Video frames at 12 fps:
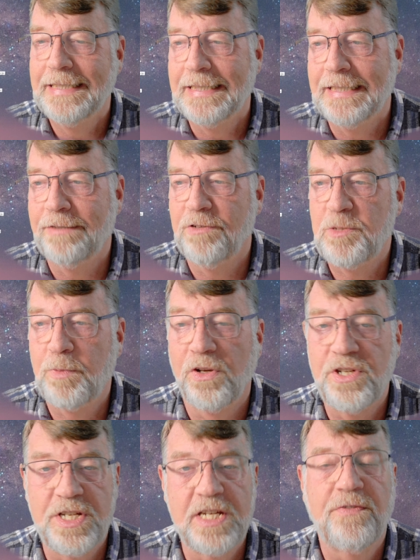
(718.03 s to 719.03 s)

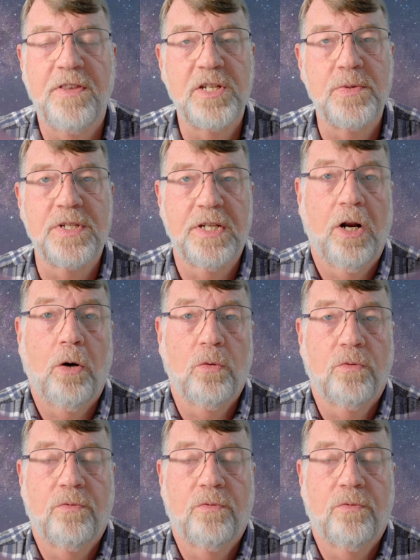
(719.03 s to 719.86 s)
responses if this was an old,